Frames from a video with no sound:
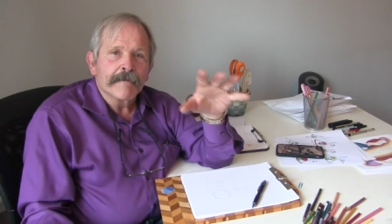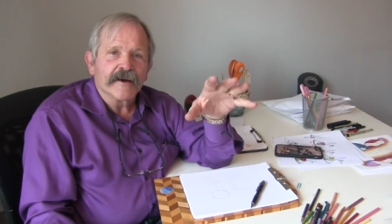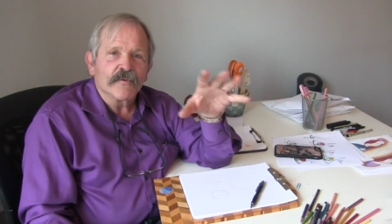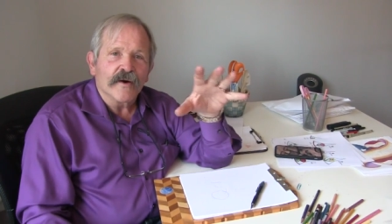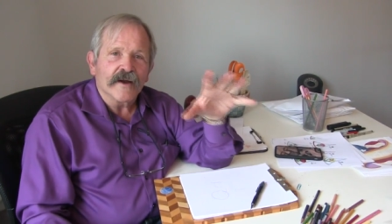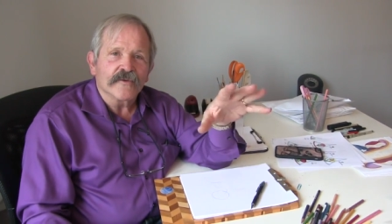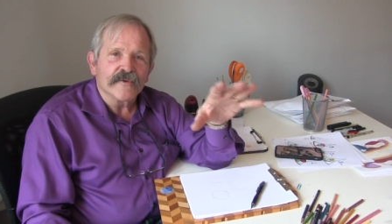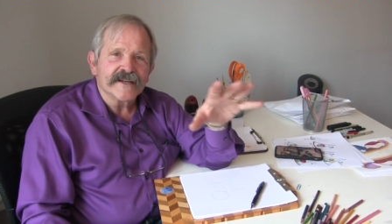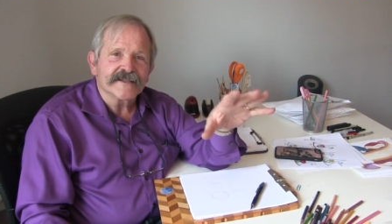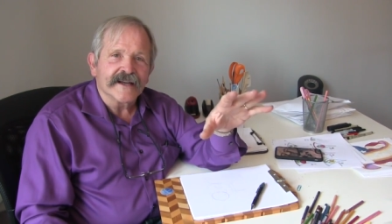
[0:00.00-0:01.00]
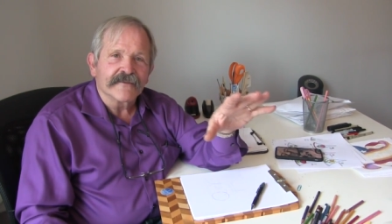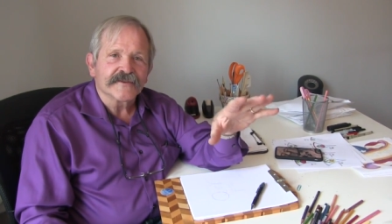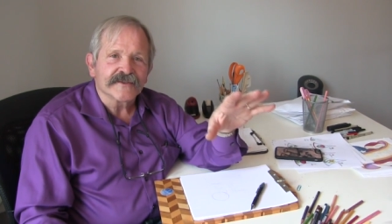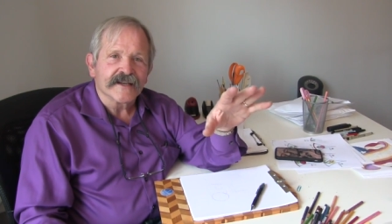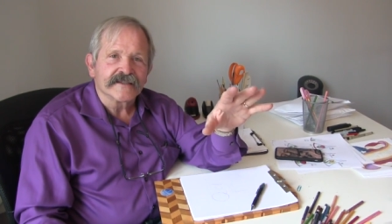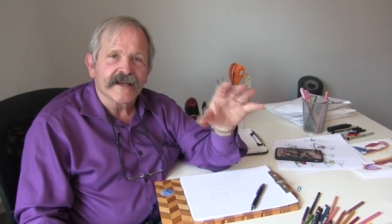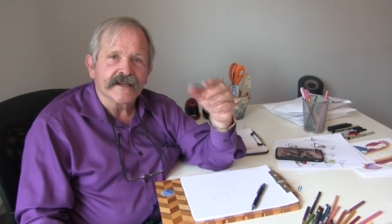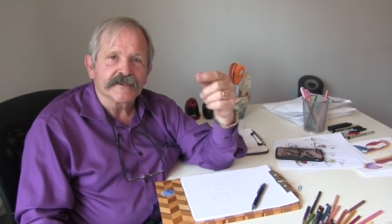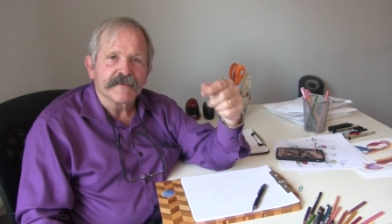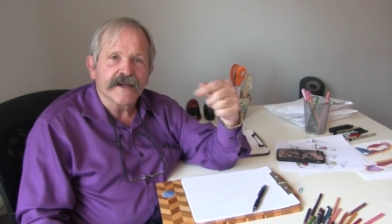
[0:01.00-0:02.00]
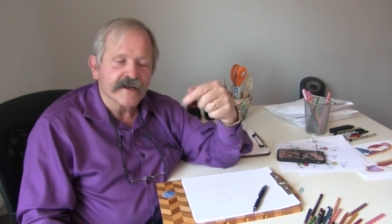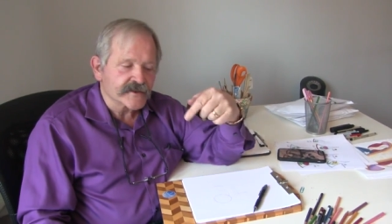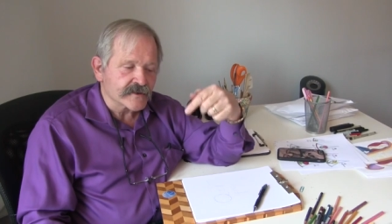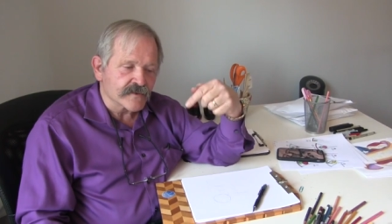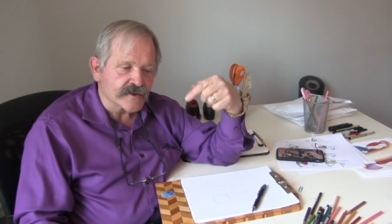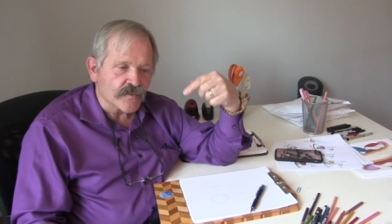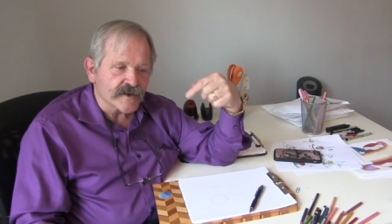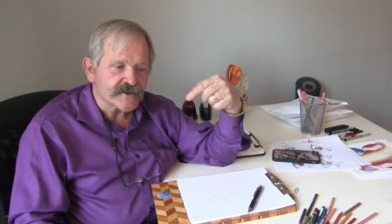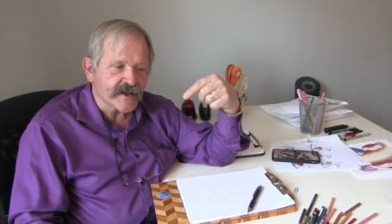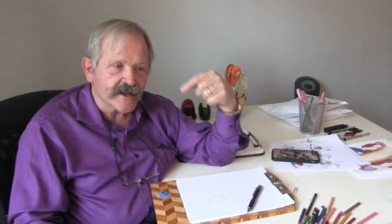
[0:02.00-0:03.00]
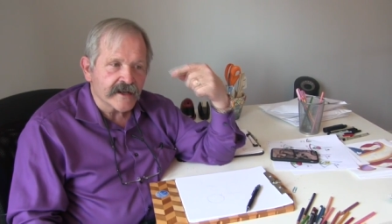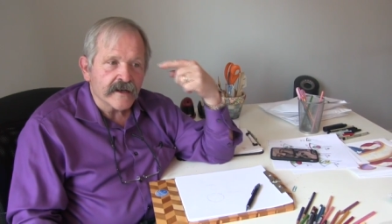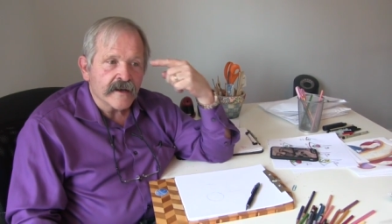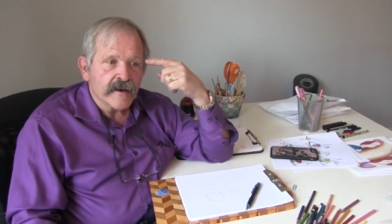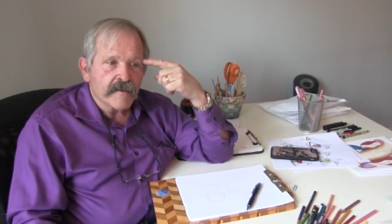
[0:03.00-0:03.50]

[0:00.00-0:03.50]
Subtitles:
But the reason I emphasize that is because it was, once again,